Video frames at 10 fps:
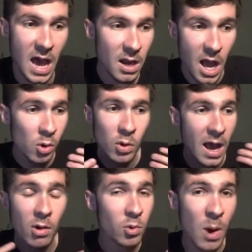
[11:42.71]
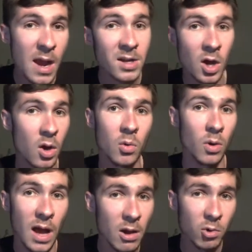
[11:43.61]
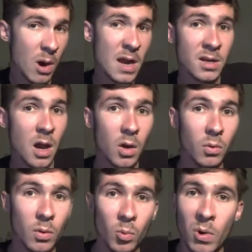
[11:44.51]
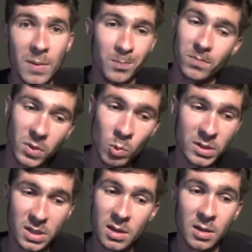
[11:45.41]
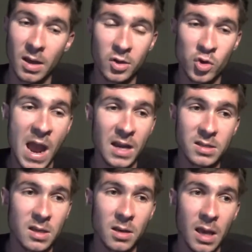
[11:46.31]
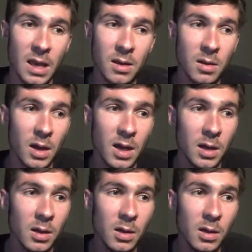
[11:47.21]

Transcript: I, how how do I know? How do I know what what's gonna attract and and uh,